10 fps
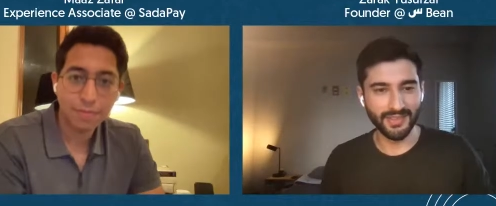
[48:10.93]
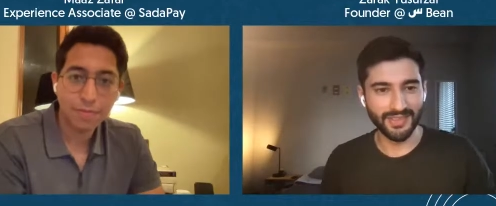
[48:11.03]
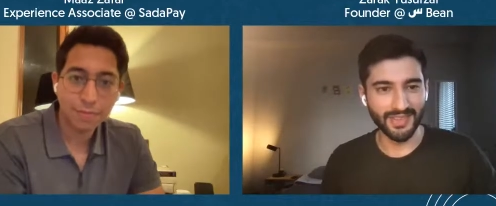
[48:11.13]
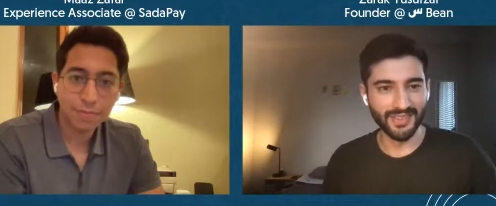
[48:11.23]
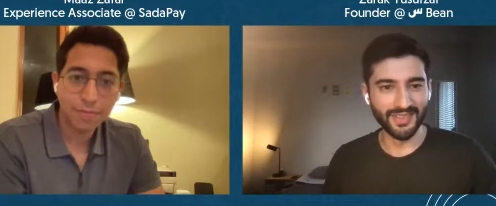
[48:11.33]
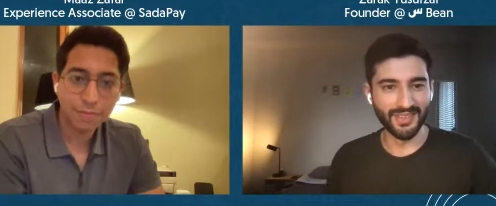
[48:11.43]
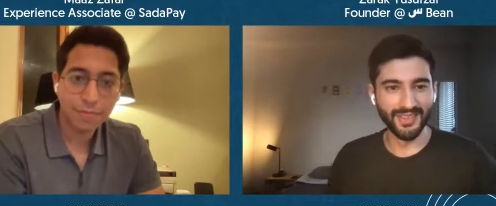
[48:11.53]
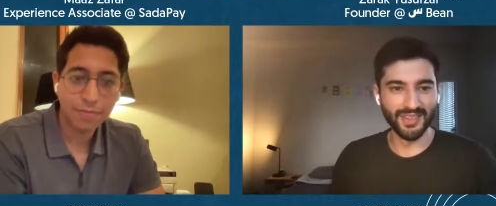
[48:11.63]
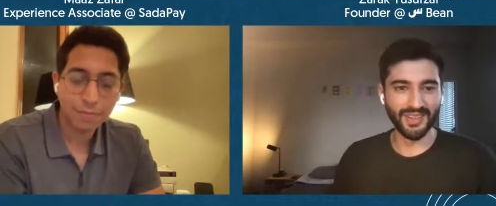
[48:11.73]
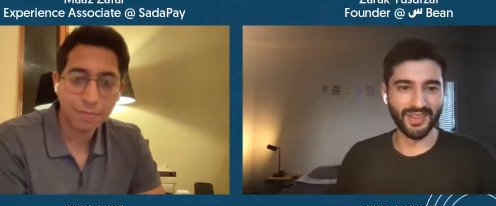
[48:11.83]
Speaker 1: this and,
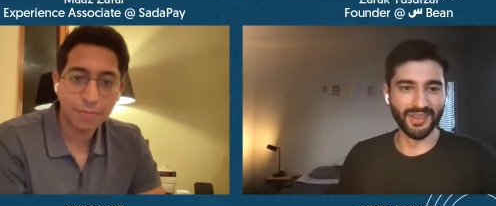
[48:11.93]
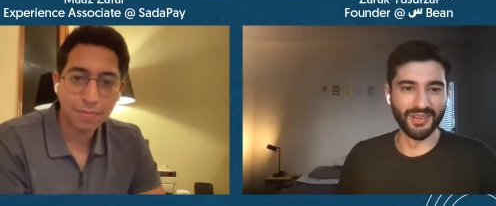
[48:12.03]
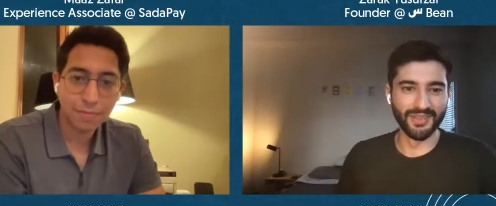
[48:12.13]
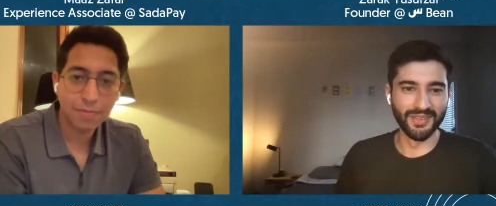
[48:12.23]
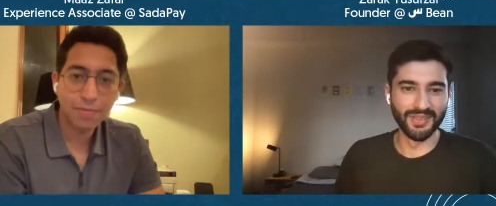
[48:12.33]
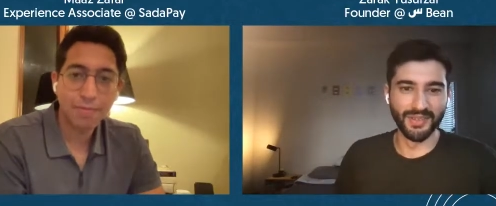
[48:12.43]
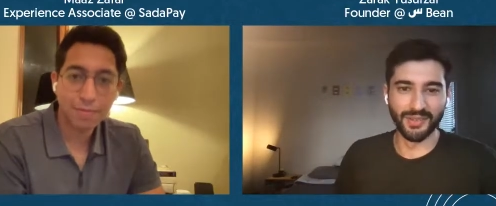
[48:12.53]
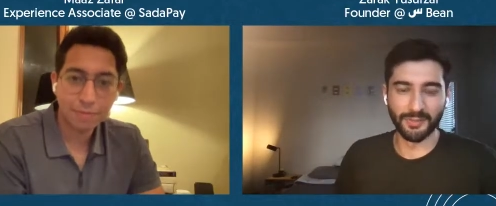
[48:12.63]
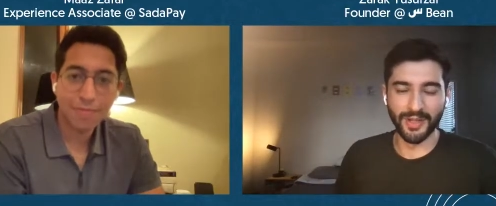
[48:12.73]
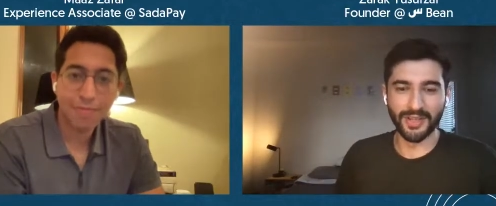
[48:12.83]
you know, you
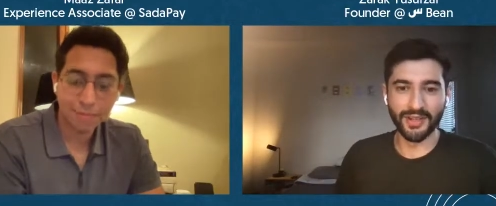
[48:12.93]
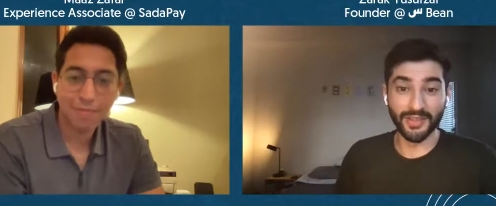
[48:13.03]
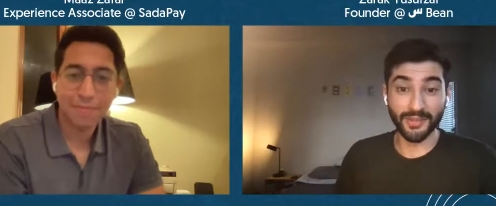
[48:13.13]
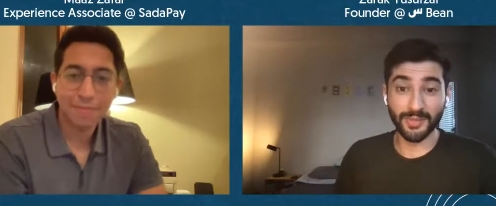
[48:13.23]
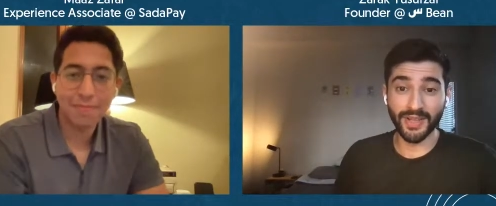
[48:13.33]
expanded on this,